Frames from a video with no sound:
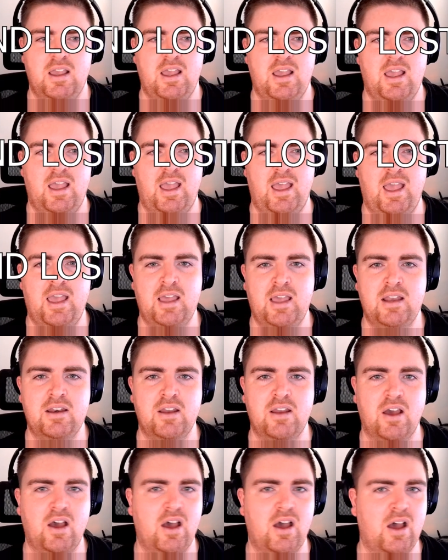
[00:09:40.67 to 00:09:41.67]

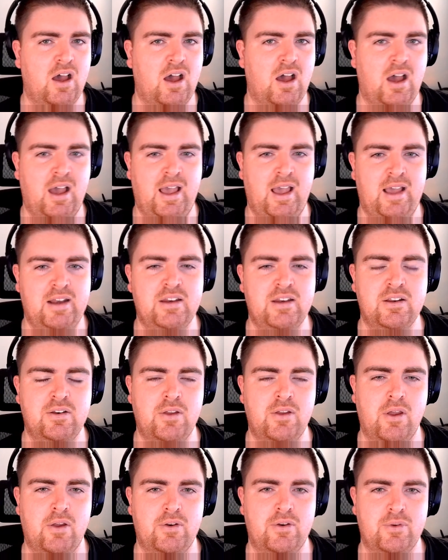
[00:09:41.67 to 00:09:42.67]
and I had to
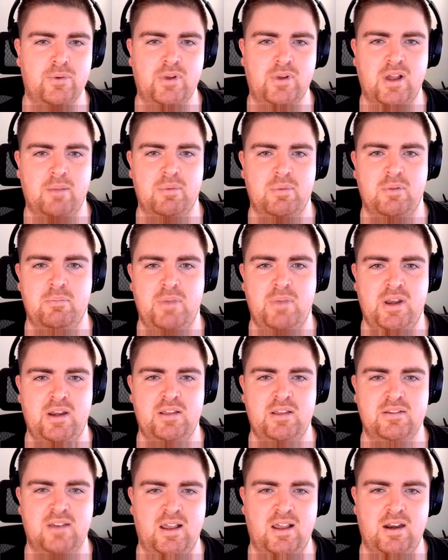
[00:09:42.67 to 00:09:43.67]
go to a couple of
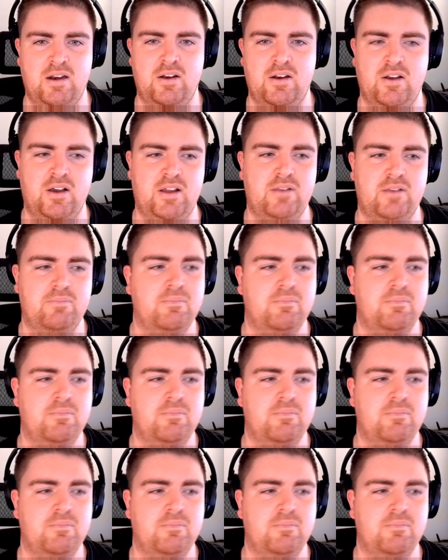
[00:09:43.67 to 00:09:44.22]
meetings late at night.